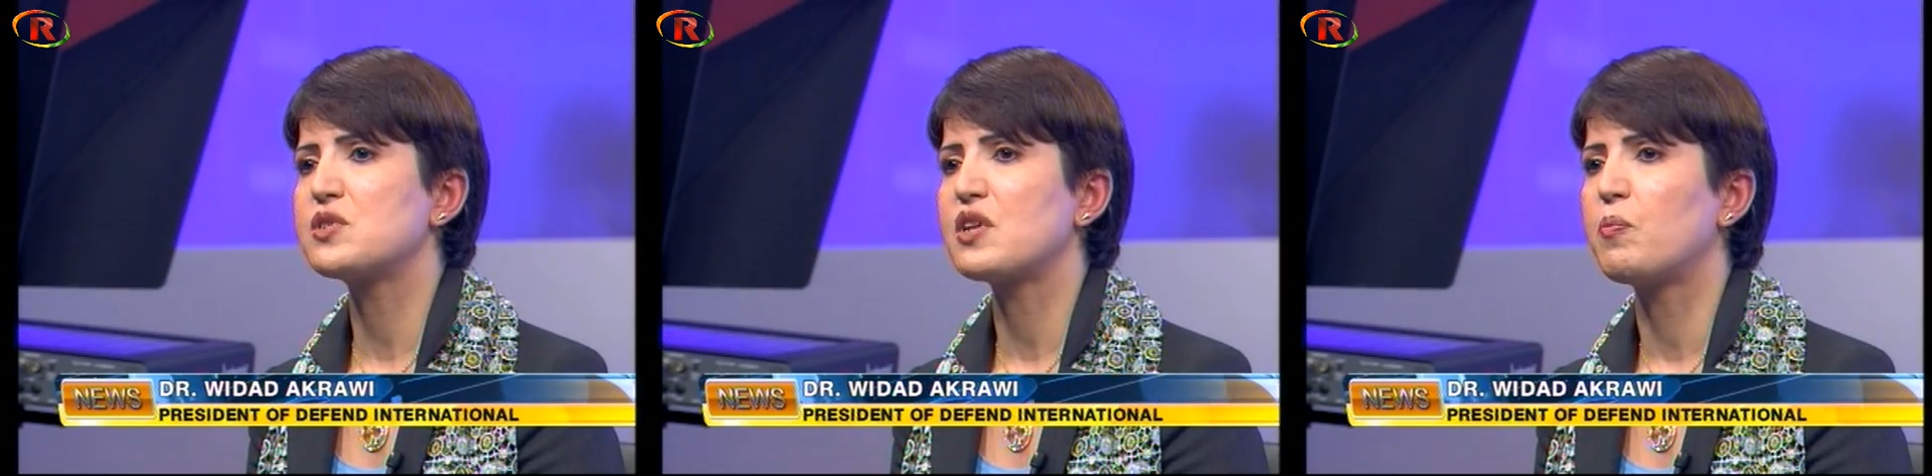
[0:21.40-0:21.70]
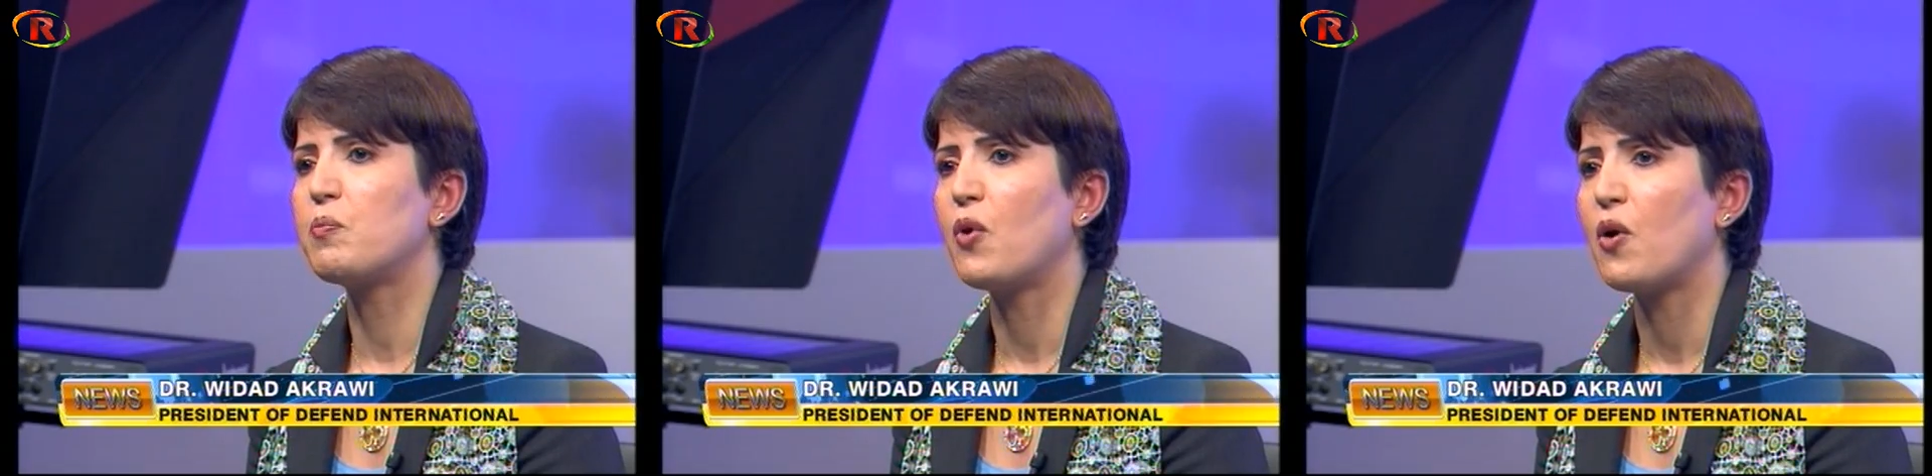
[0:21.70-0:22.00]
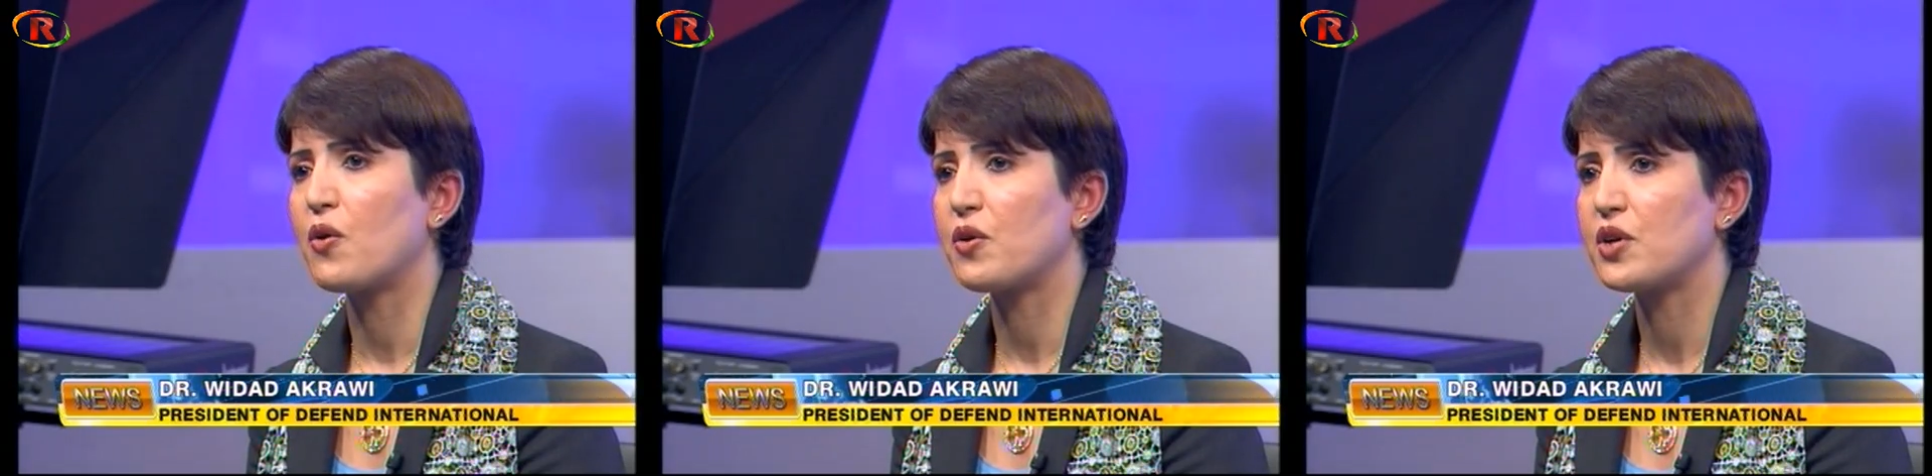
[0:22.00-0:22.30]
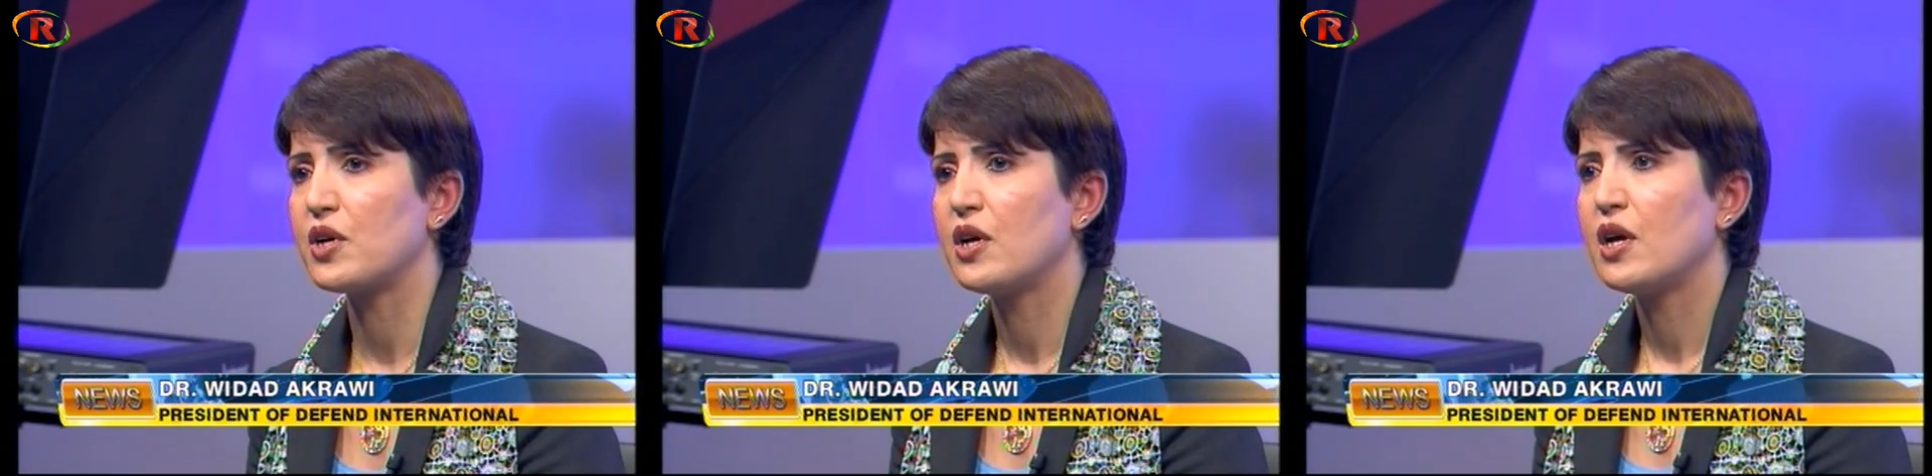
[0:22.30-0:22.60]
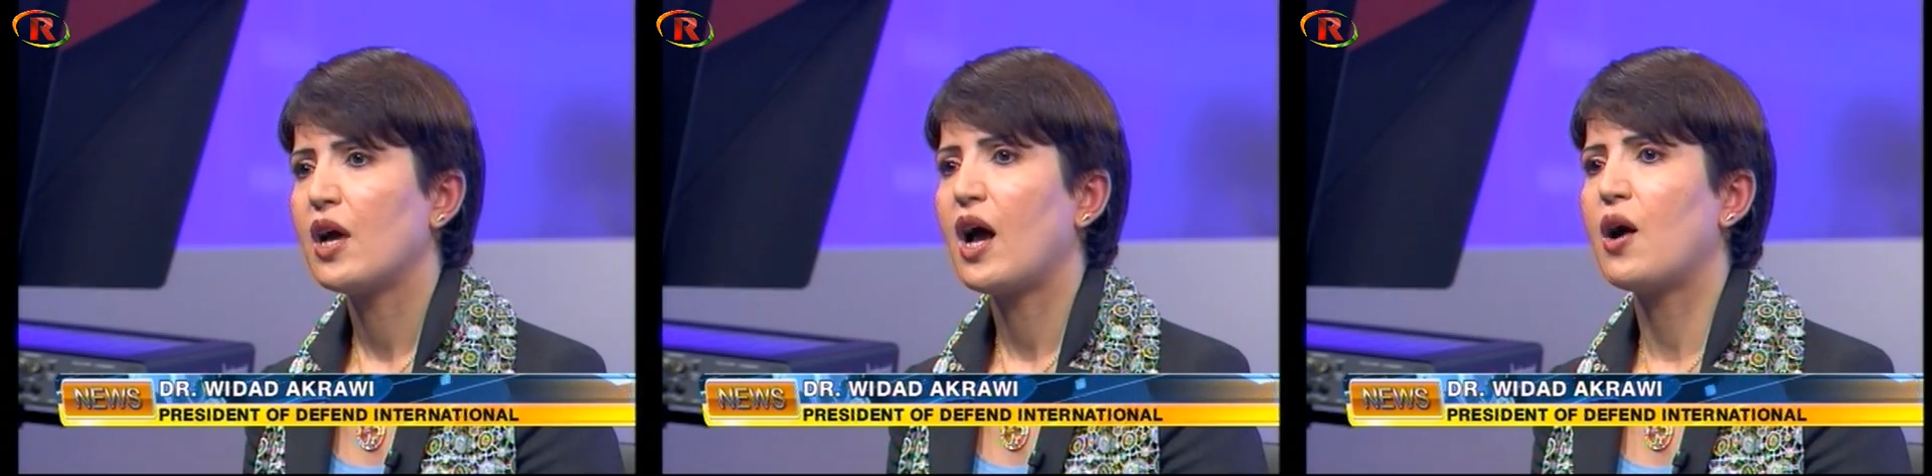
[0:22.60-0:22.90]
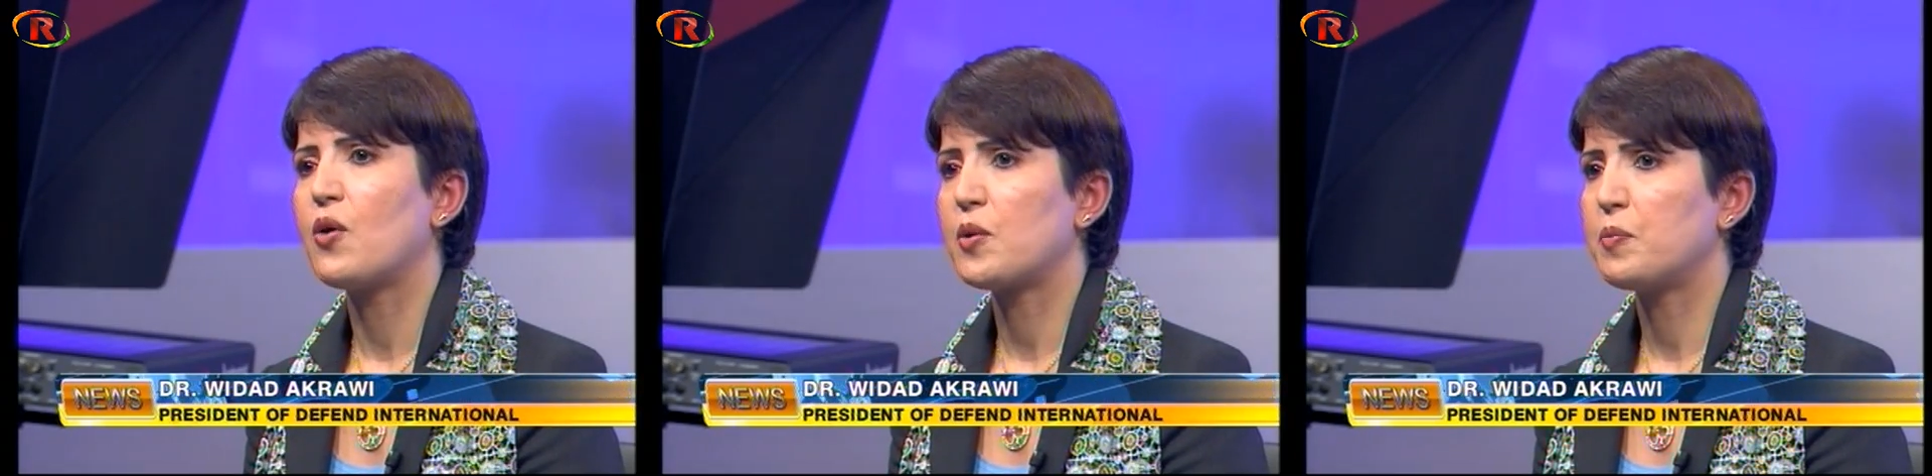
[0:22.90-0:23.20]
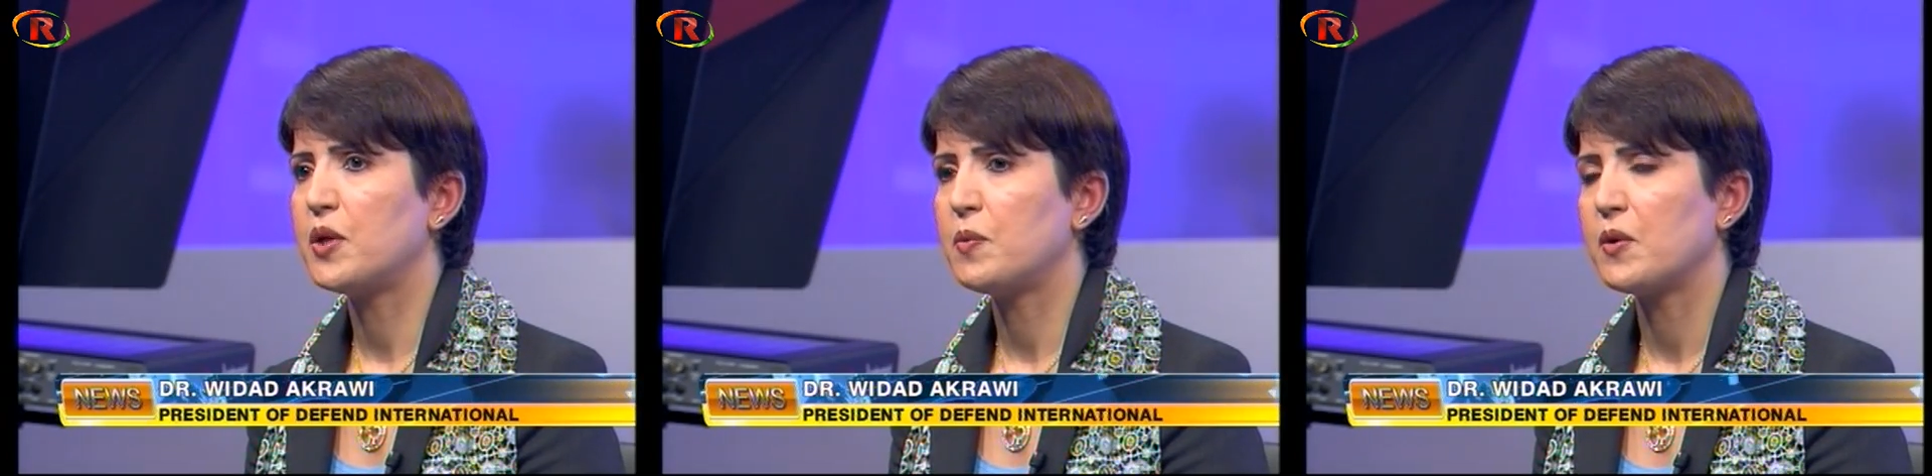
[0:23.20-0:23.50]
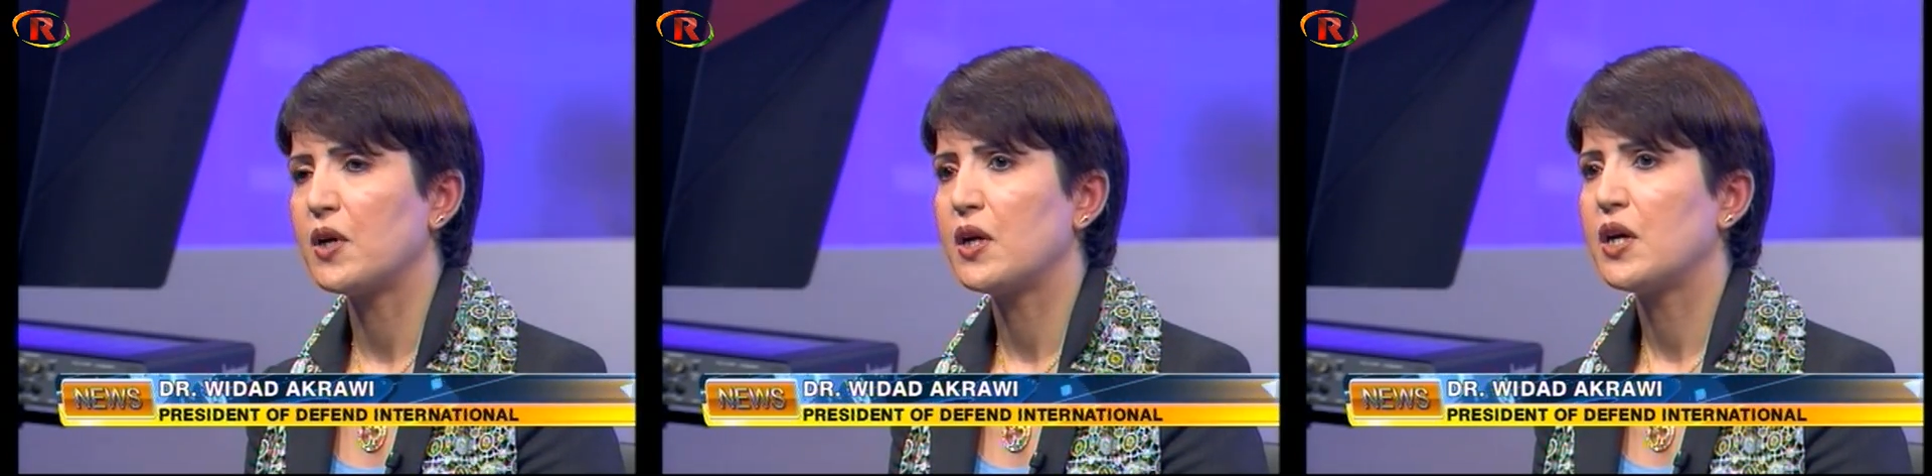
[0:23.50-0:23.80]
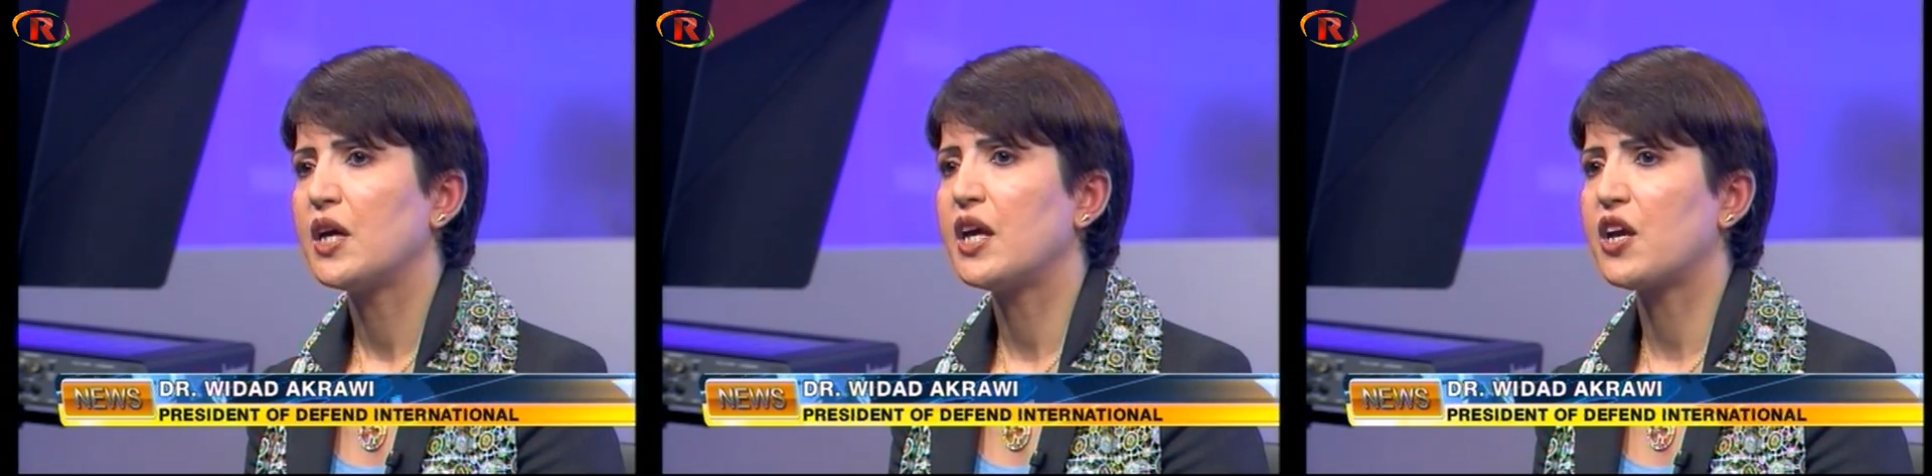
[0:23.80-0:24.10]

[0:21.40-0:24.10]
to support our people